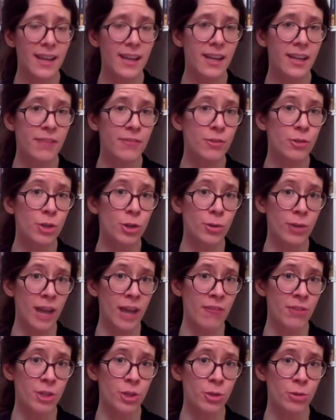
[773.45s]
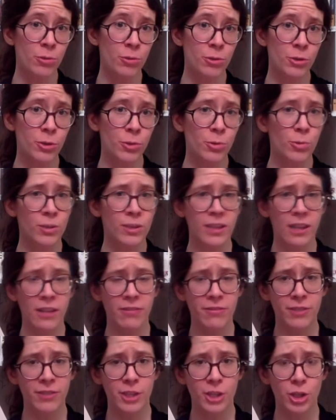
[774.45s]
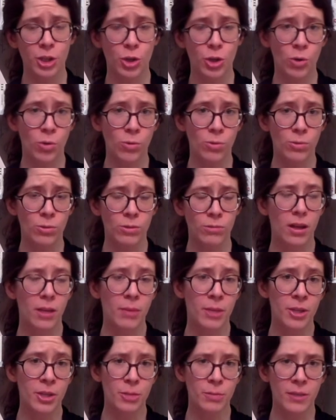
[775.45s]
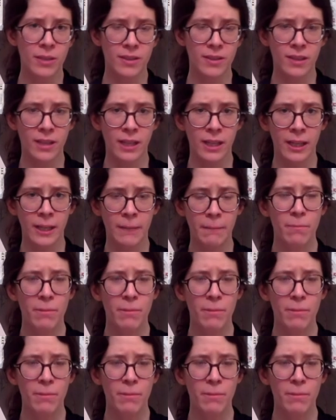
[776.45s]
If you don't have children, you're selfish, cold, a bitch, basically.